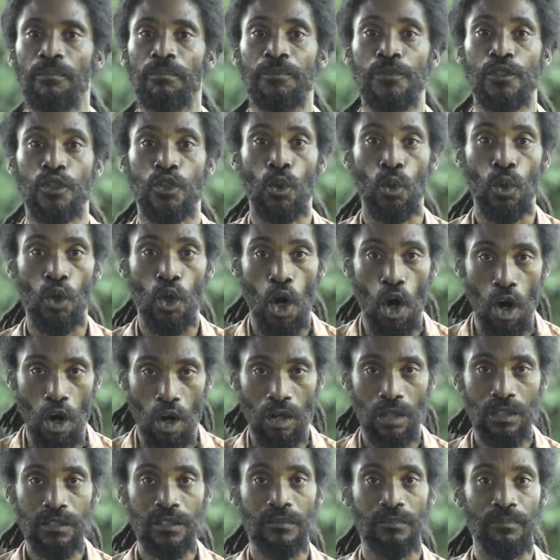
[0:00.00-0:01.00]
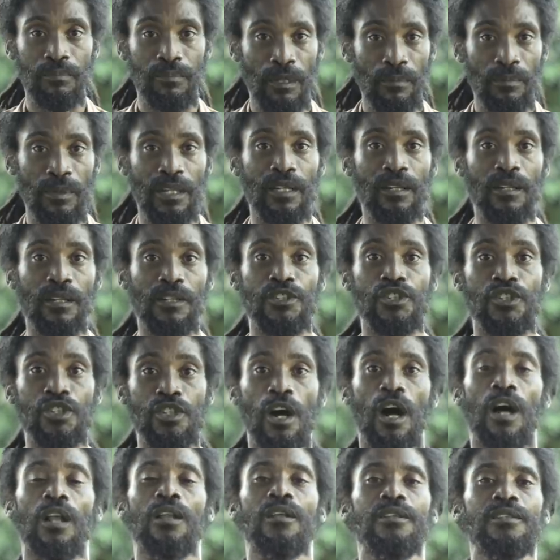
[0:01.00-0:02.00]
so-called biblical
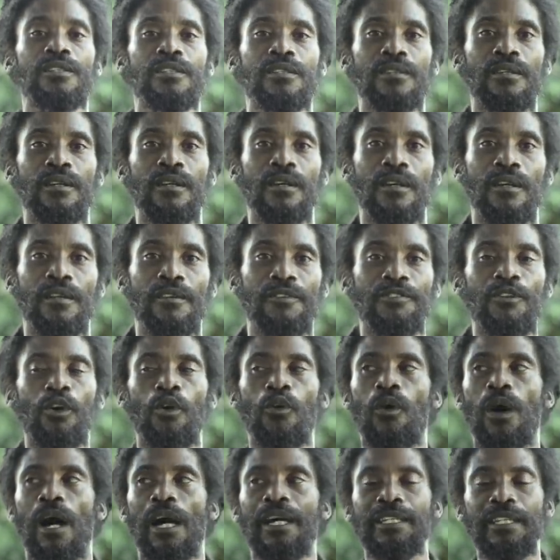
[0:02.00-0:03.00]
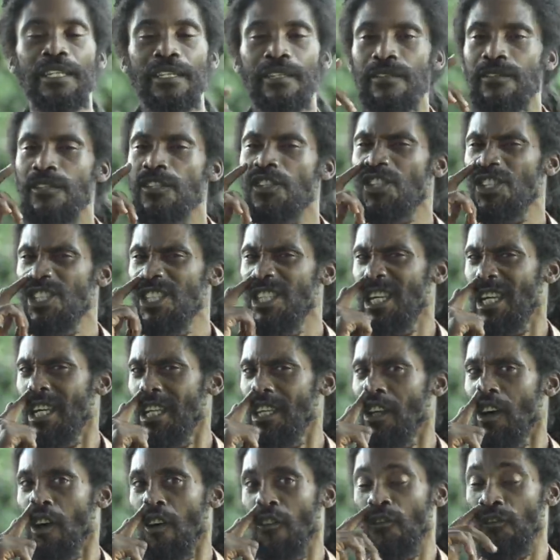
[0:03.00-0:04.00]
scholars, though I didn't see
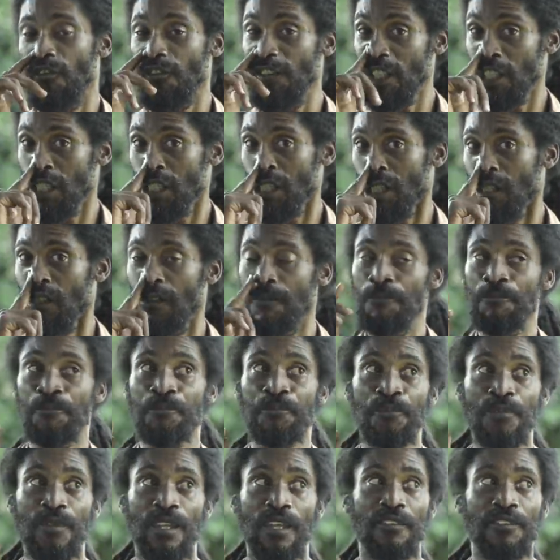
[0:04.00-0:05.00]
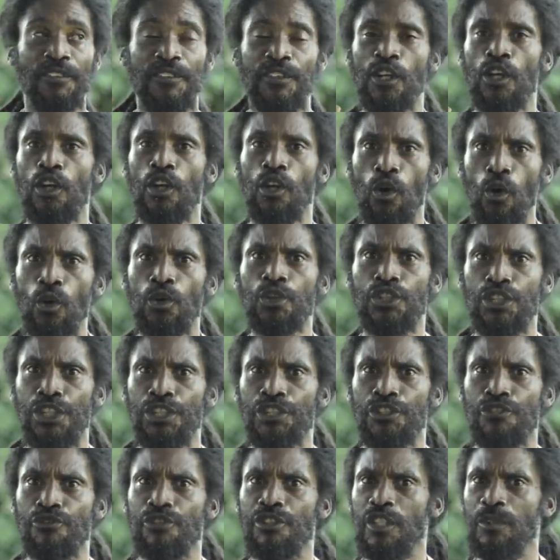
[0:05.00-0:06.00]
any official
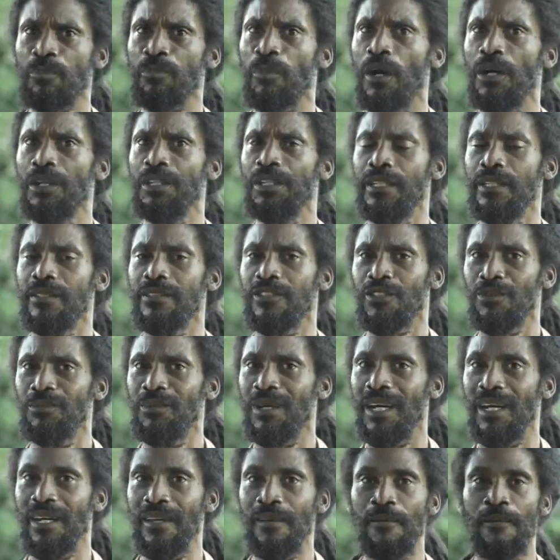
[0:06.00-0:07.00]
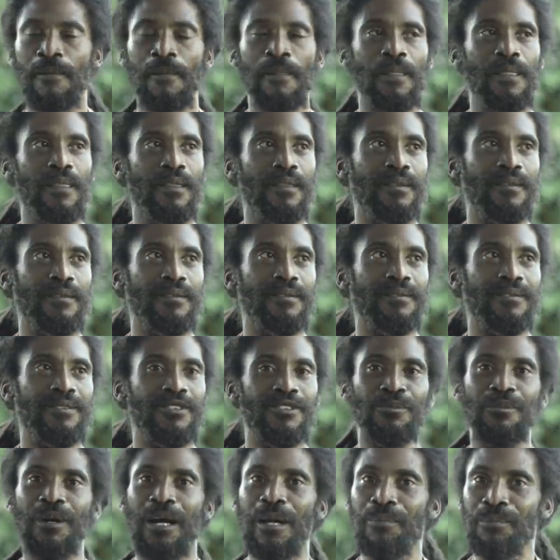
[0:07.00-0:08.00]
theologians responding to my
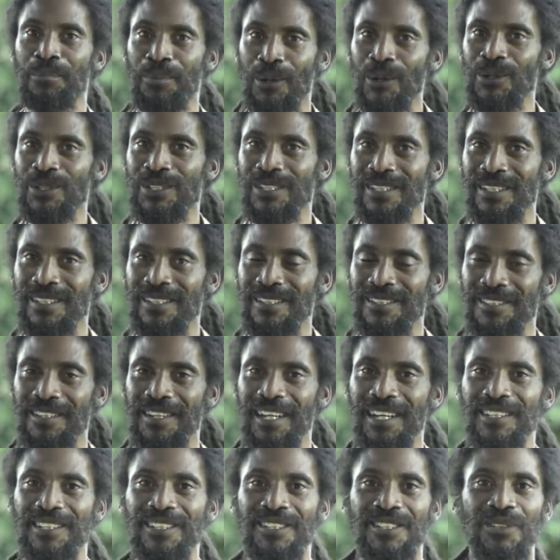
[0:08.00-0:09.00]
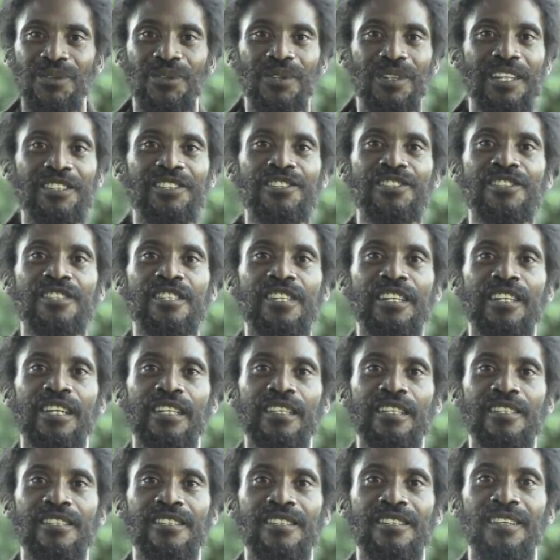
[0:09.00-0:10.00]
postings, right? So let's just say
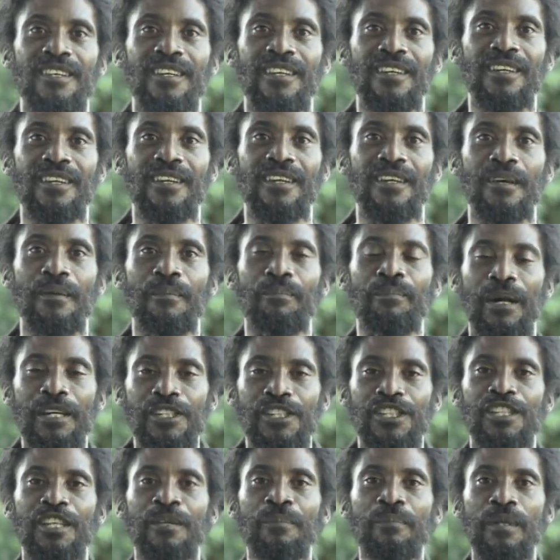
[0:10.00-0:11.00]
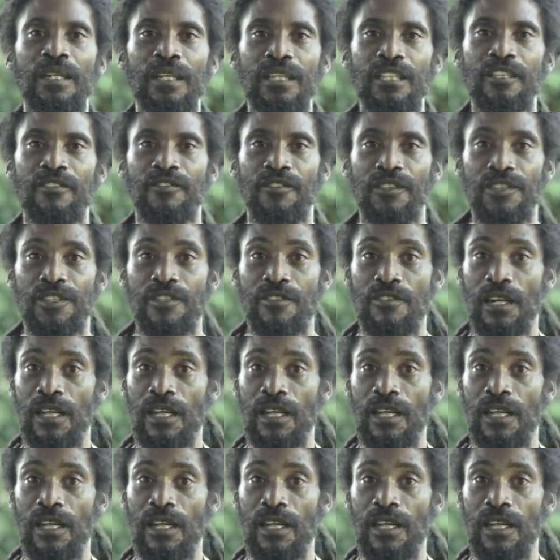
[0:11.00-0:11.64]
that it's passionate believers,